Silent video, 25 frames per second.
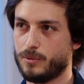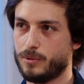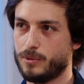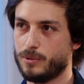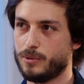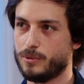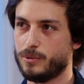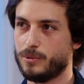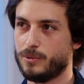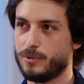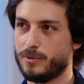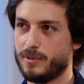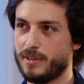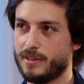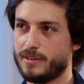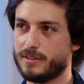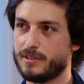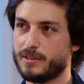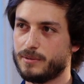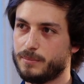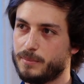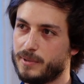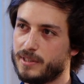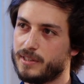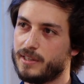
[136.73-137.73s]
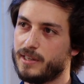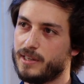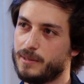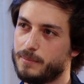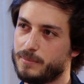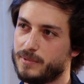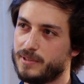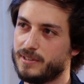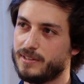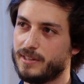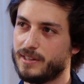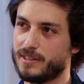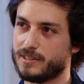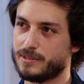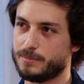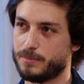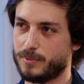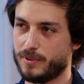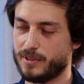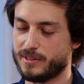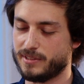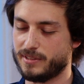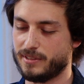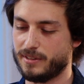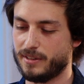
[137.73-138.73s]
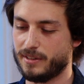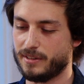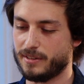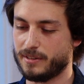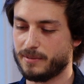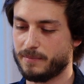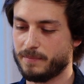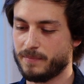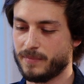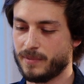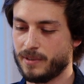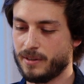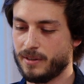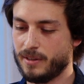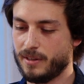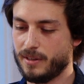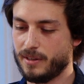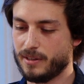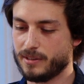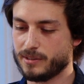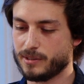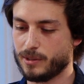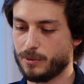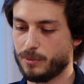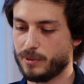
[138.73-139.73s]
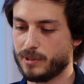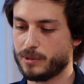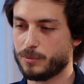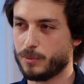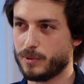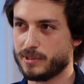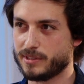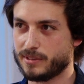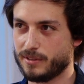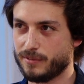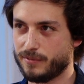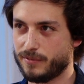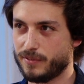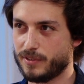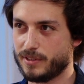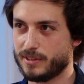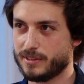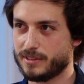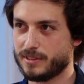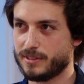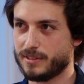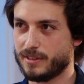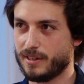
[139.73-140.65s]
who later became the next president. So it was the first